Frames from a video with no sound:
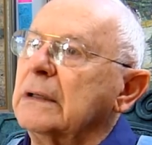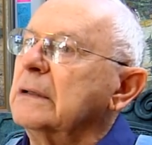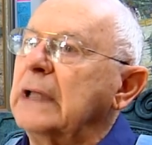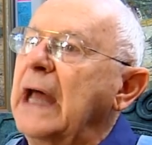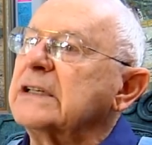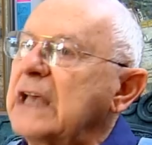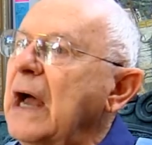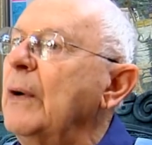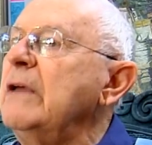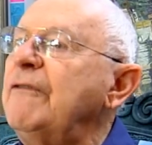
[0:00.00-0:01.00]
that's
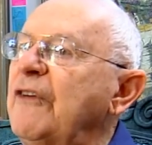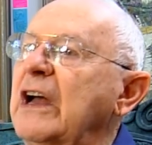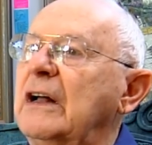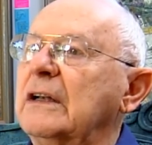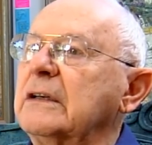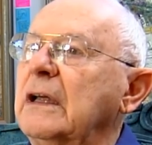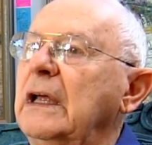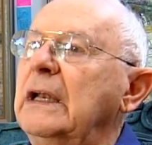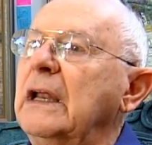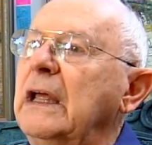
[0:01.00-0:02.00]
how he felt.
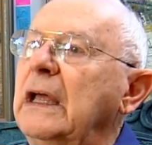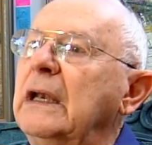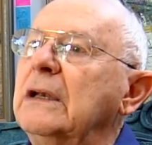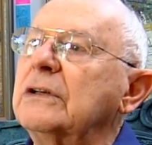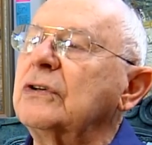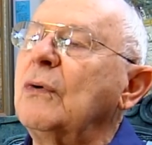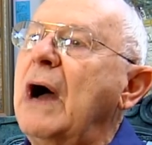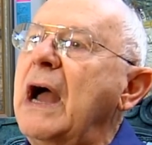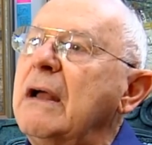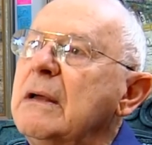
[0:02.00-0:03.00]
And so
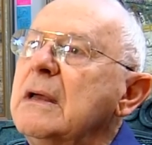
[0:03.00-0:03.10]
I